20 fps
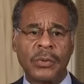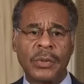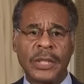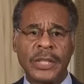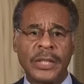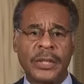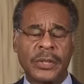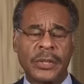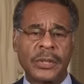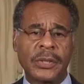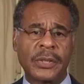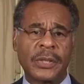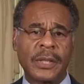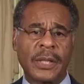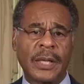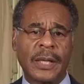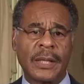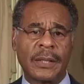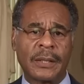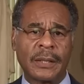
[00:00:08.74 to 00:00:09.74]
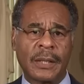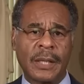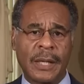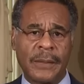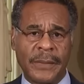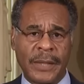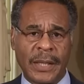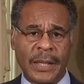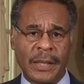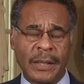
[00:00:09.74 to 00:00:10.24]
new leaders to
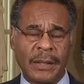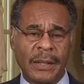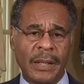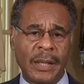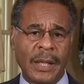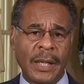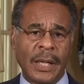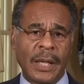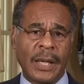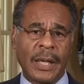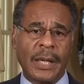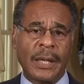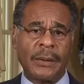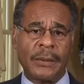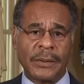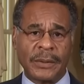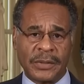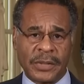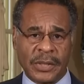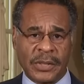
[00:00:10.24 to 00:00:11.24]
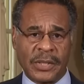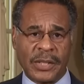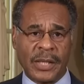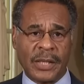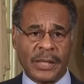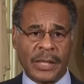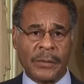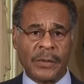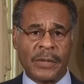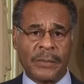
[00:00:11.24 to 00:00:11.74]
come in, just
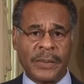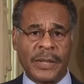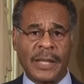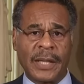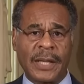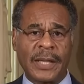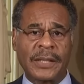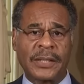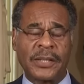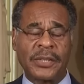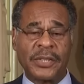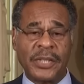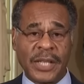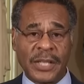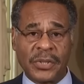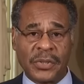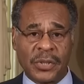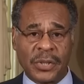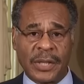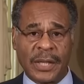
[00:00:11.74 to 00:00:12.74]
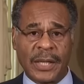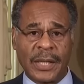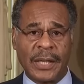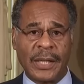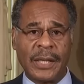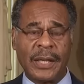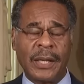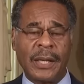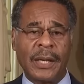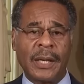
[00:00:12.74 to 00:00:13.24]
think they would have been elected
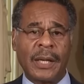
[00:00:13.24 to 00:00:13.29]
yesterday,